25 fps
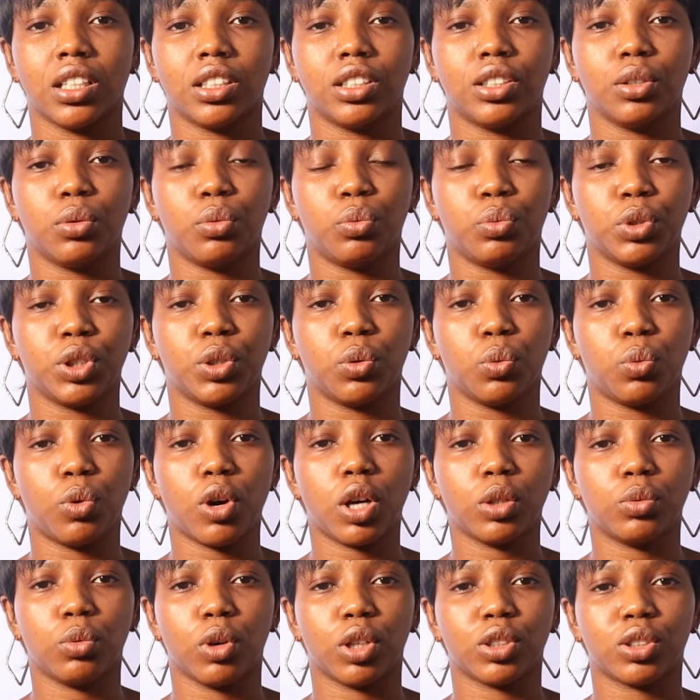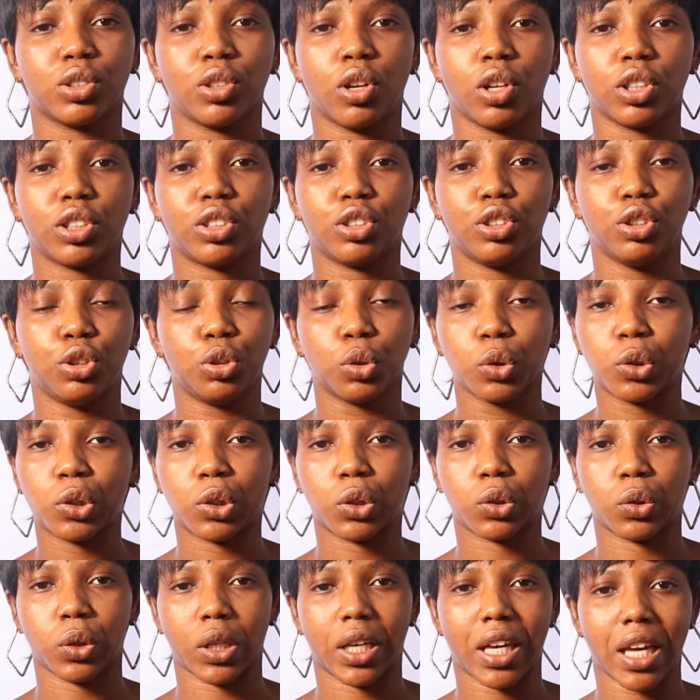the, the word was not
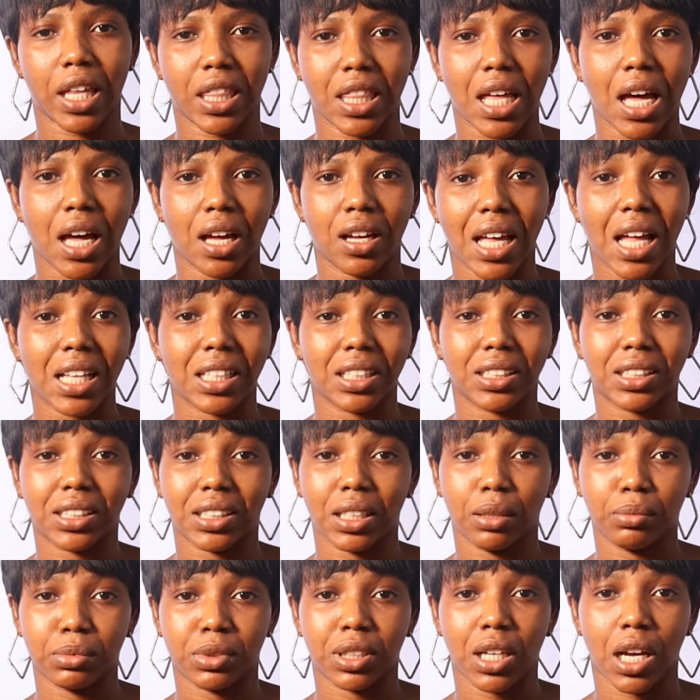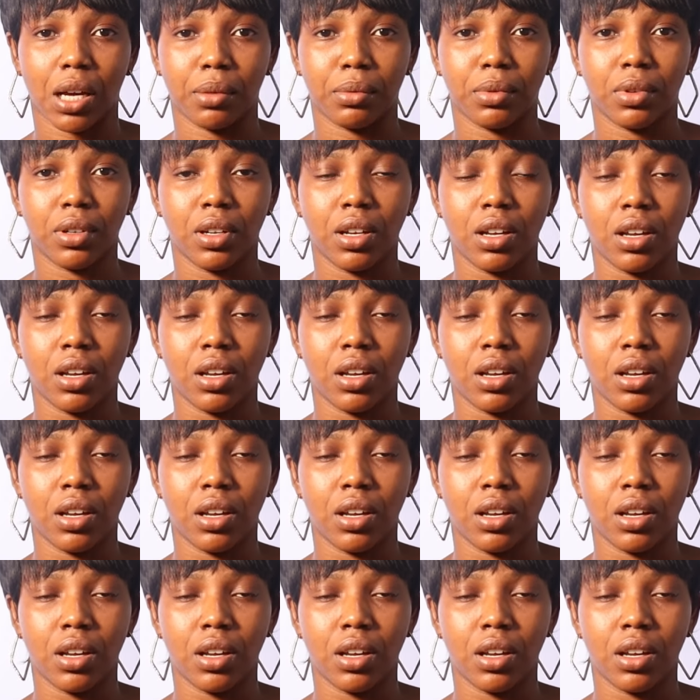used together at the same time